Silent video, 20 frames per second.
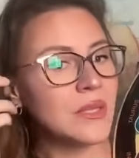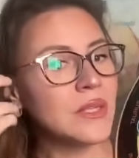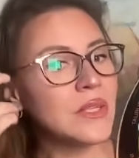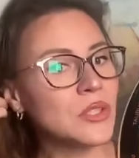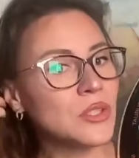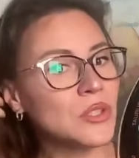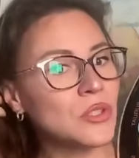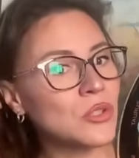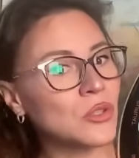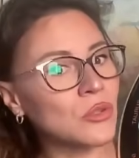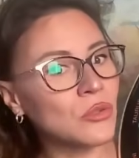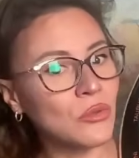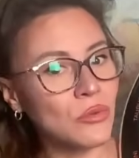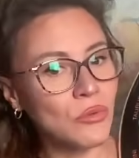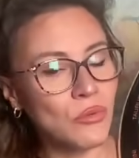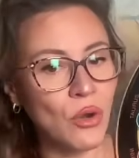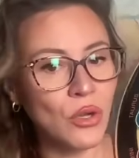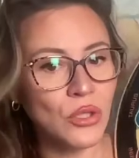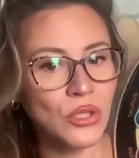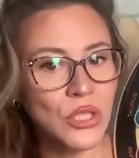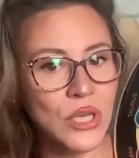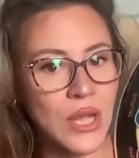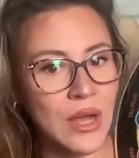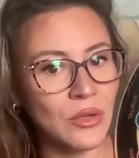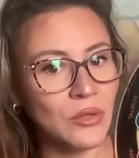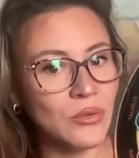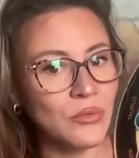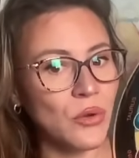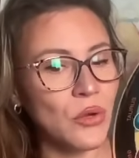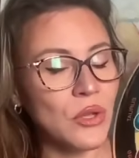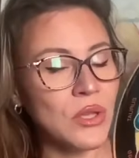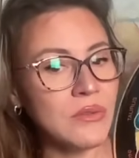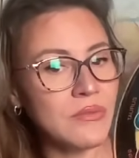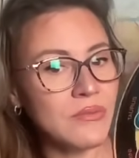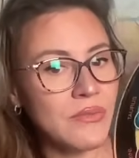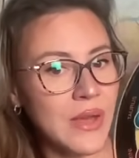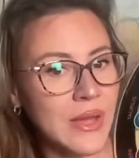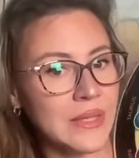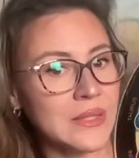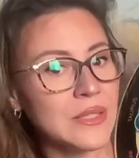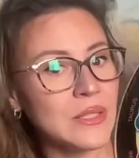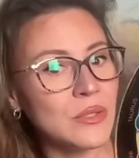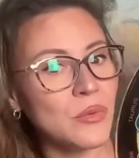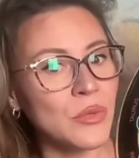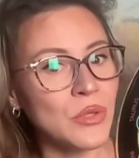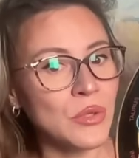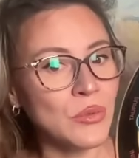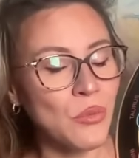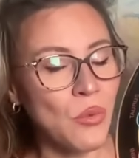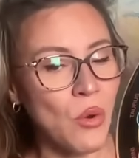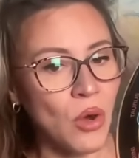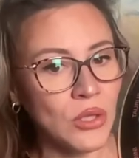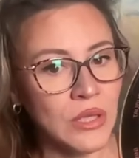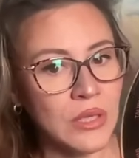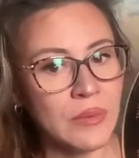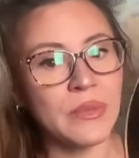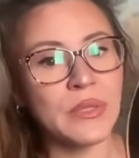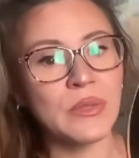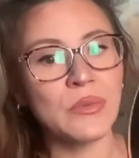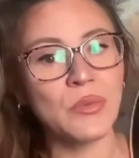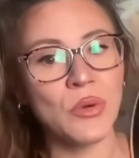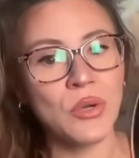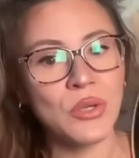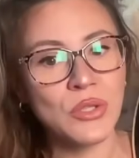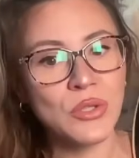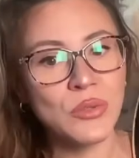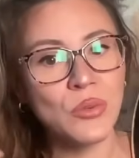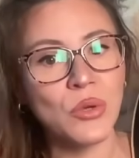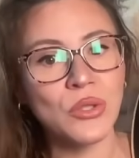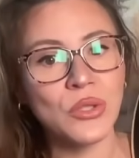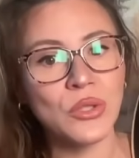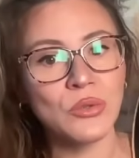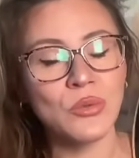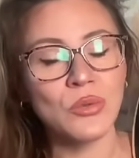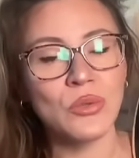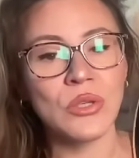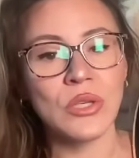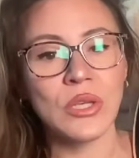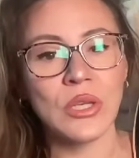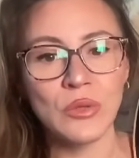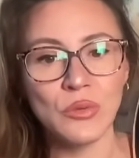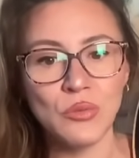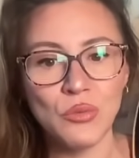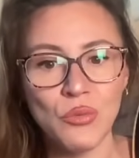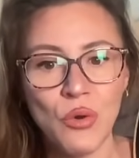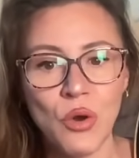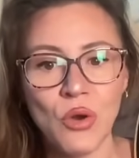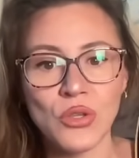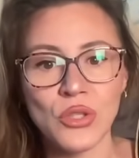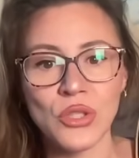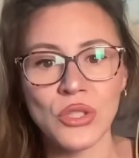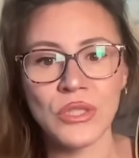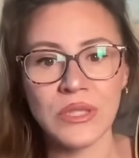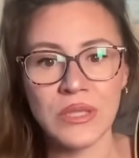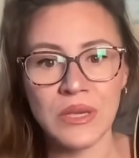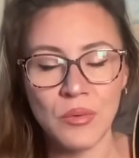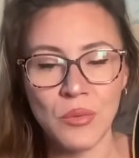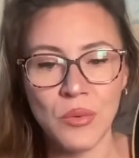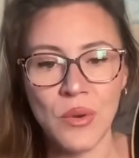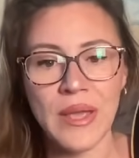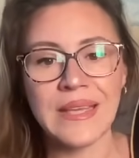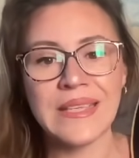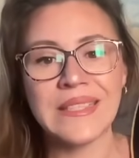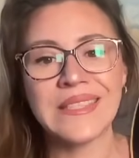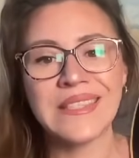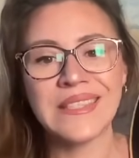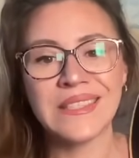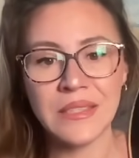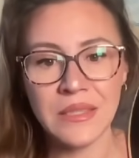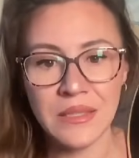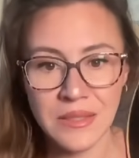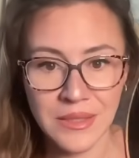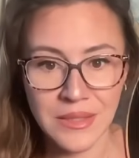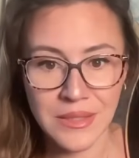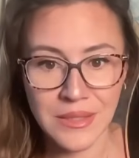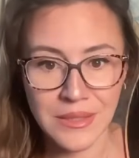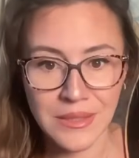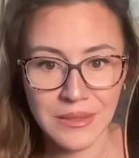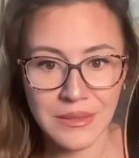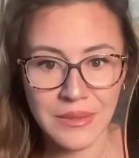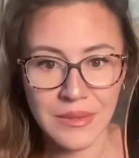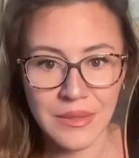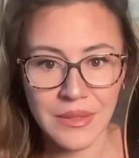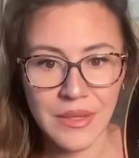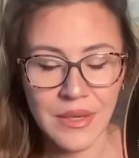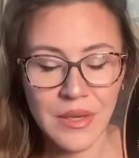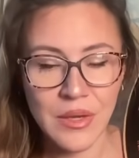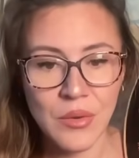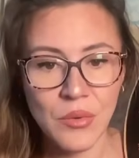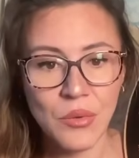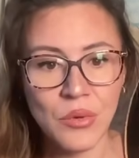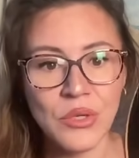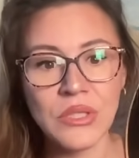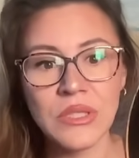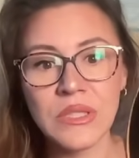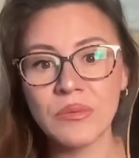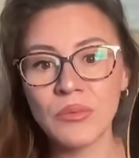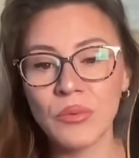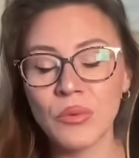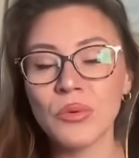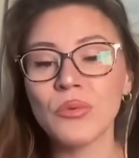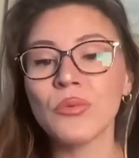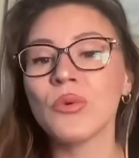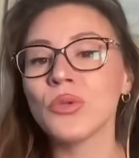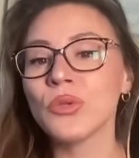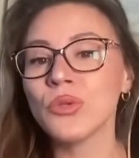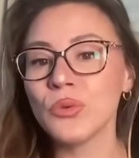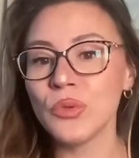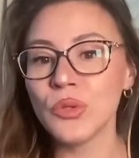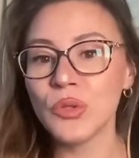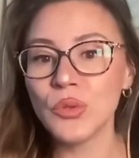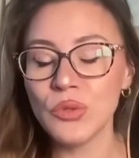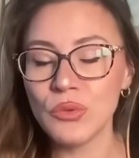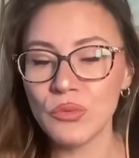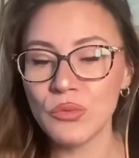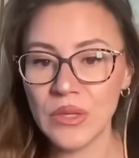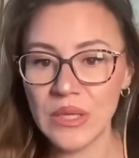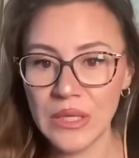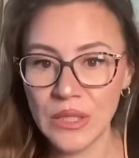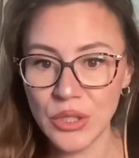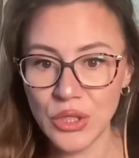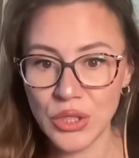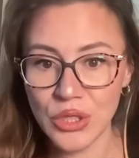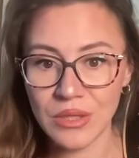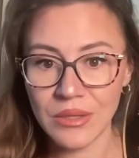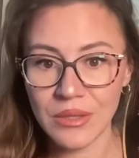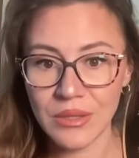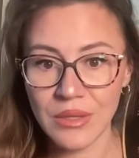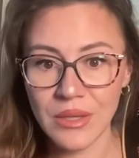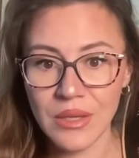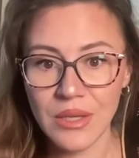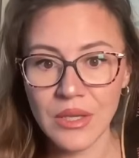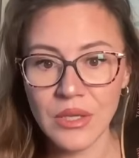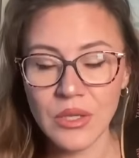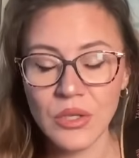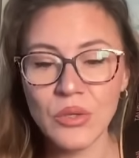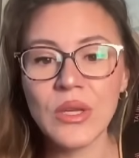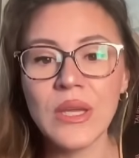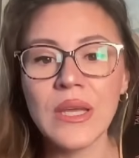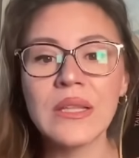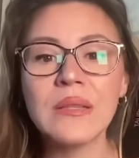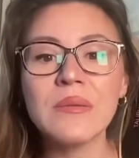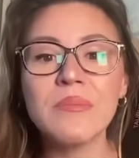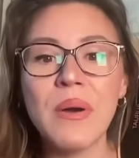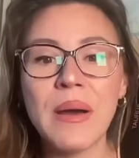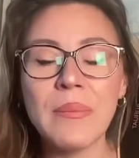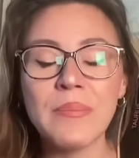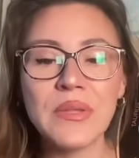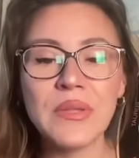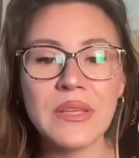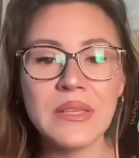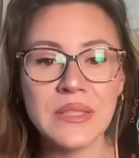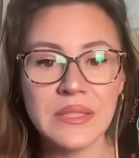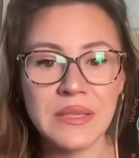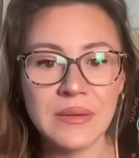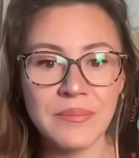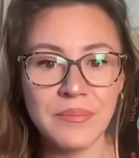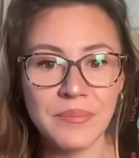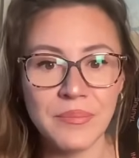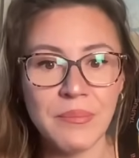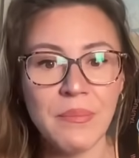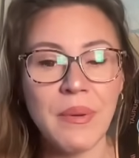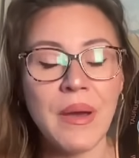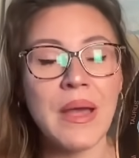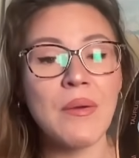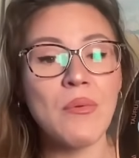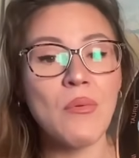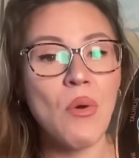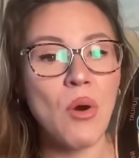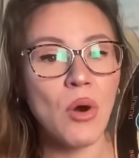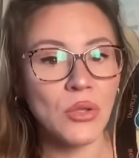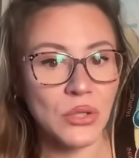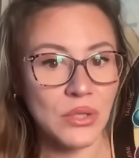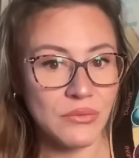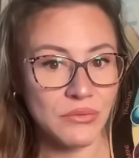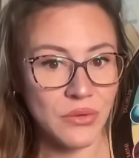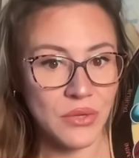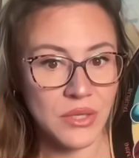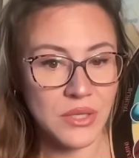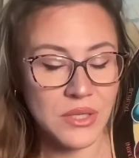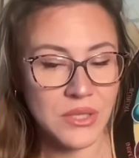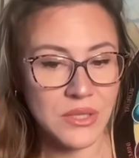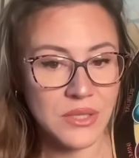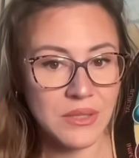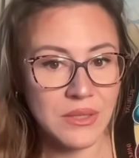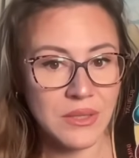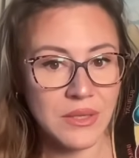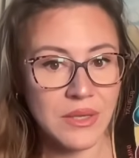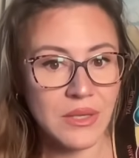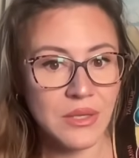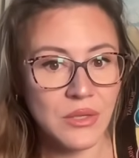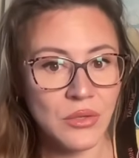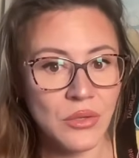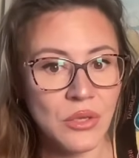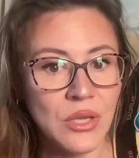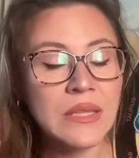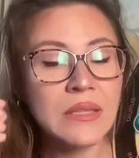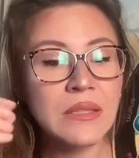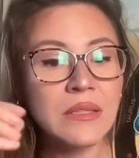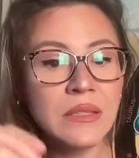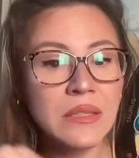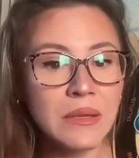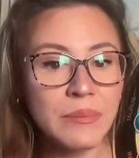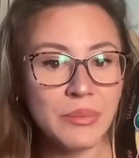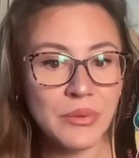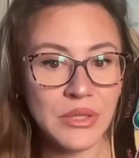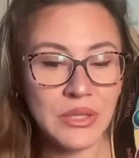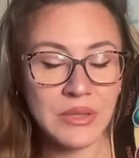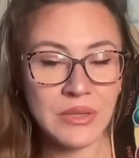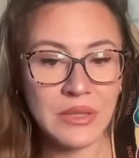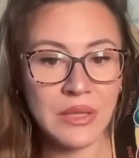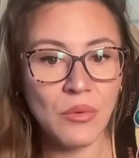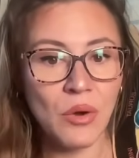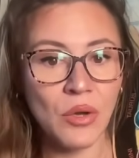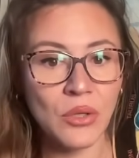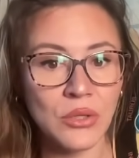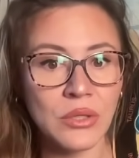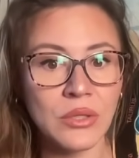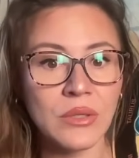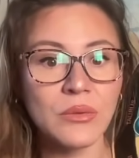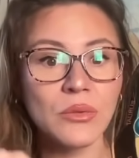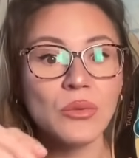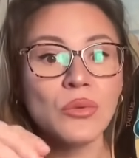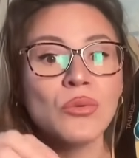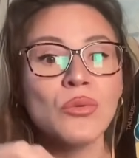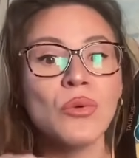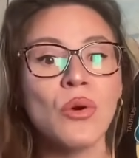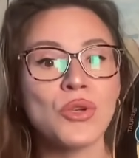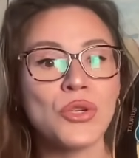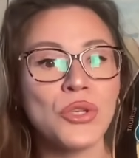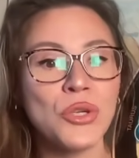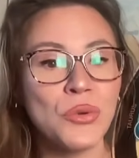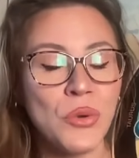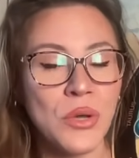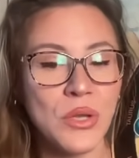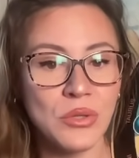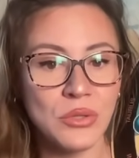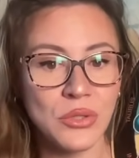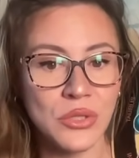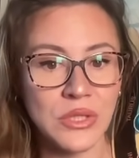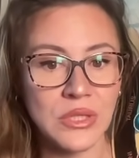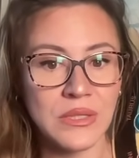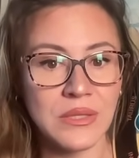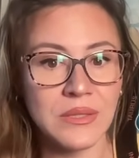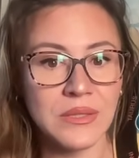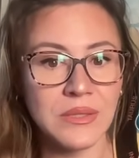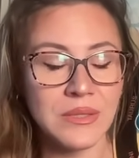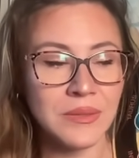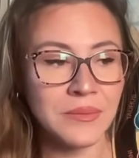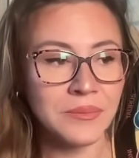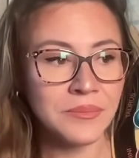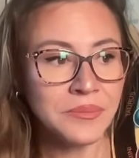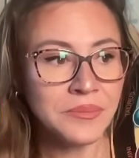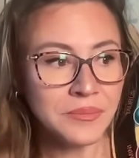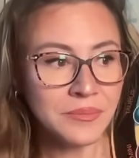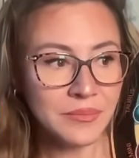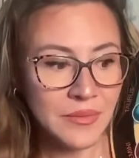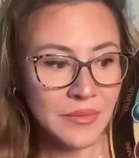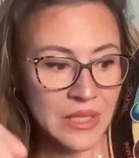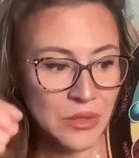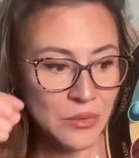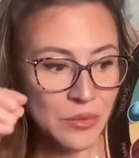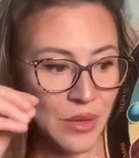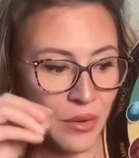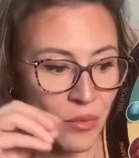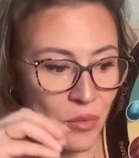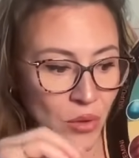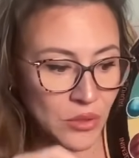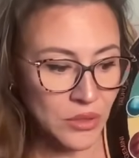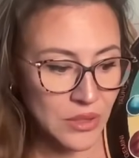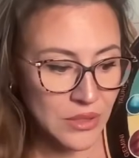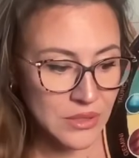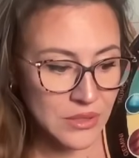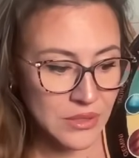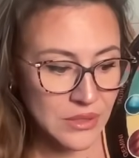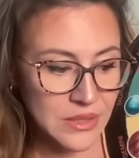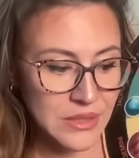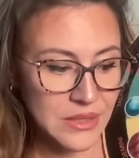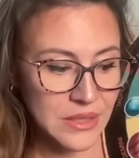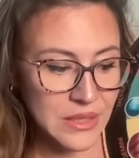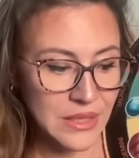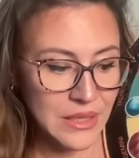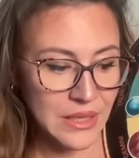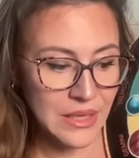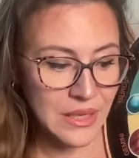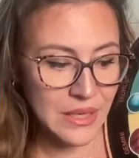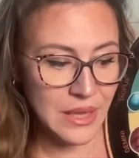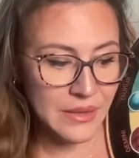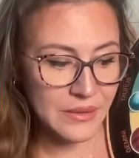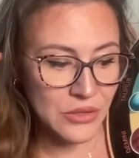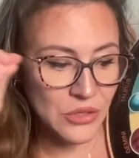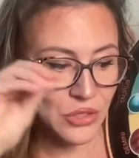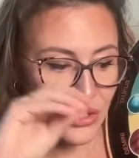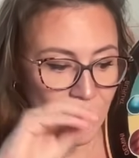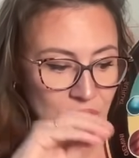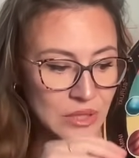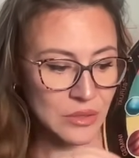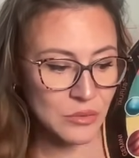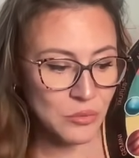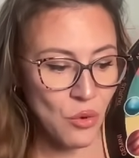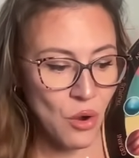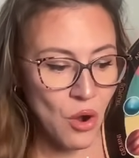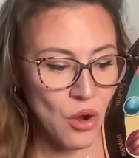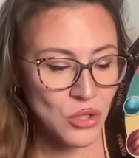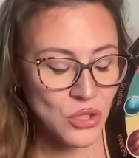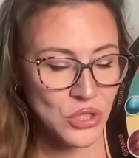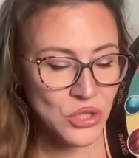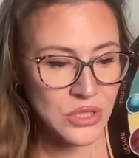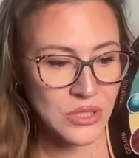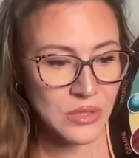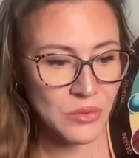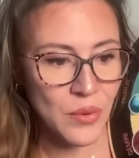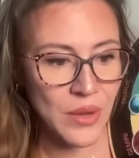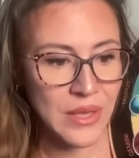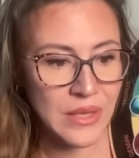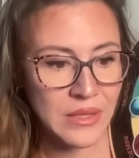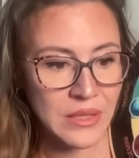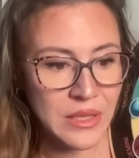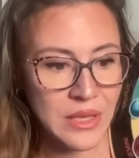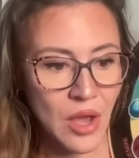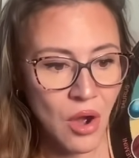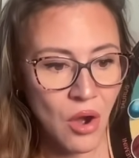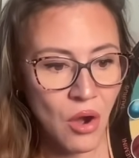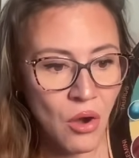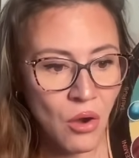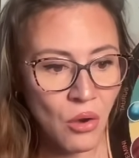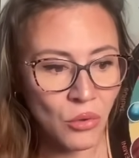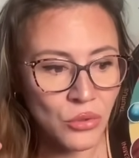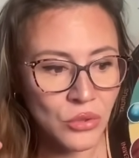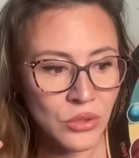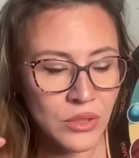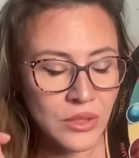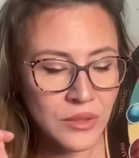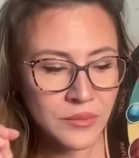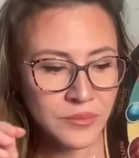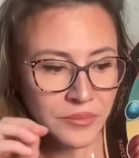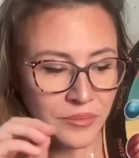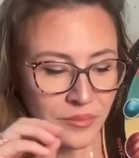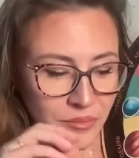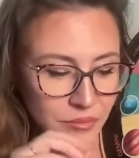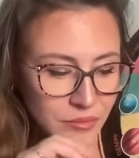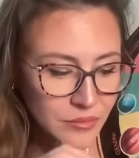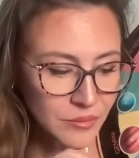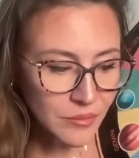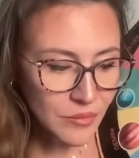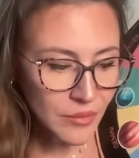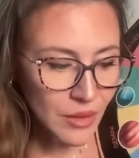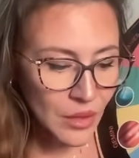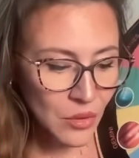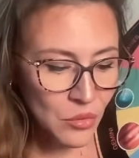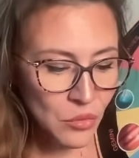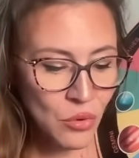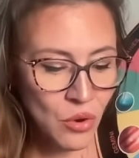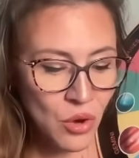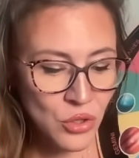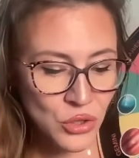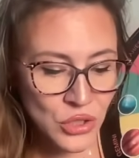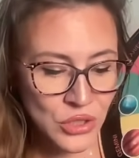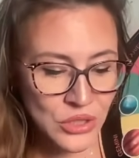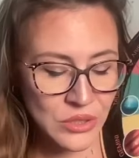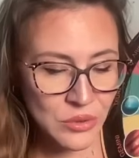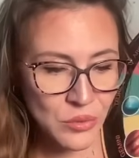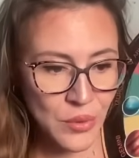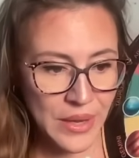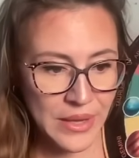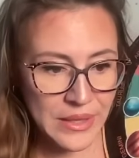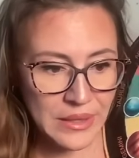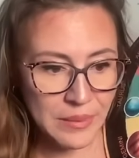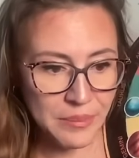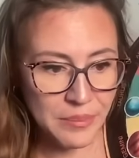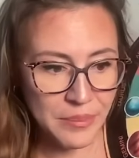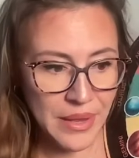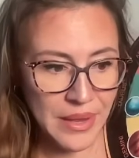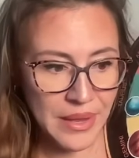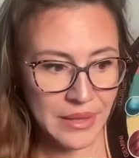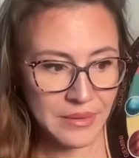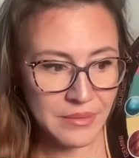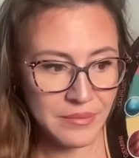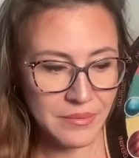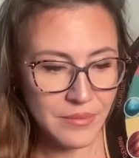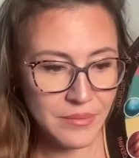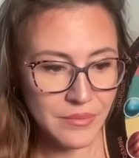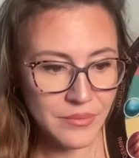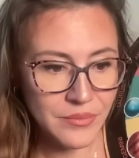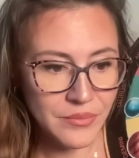So watch out for events with water. But what is water doing? It washes away sins. What do we do in religion? You get baptism by water first. You get dipped in the water to wash away your sins. That's why water is this healing energy that washes away the old, washes away the pain.